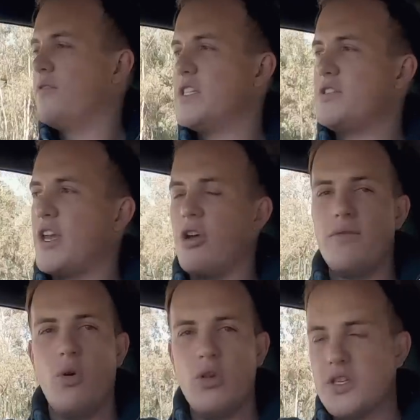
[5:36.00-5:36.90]
obviously, to get
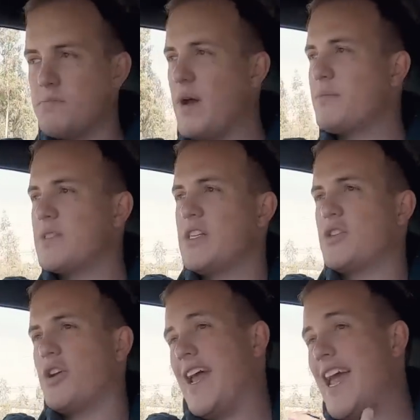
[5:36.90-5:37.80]
over all those bumps, it's
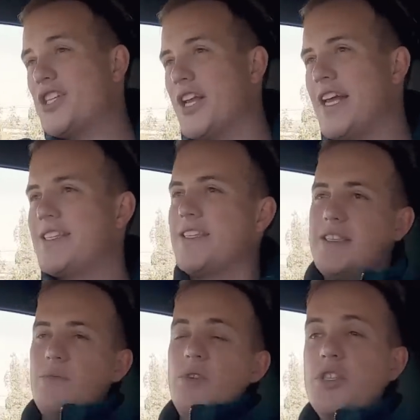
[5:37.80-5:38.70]
got an HLS
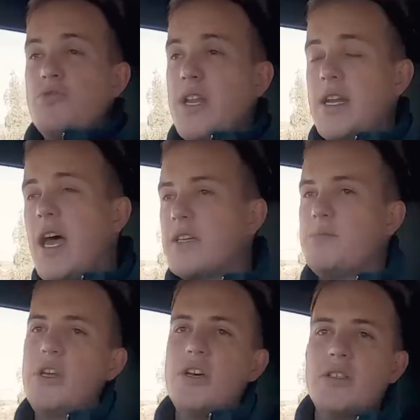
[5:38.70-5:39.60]
system, which is really nice,
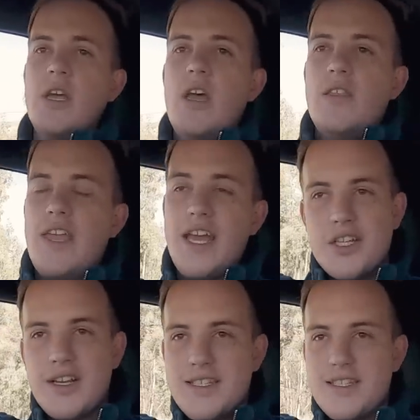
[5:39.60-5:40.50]
because the HLS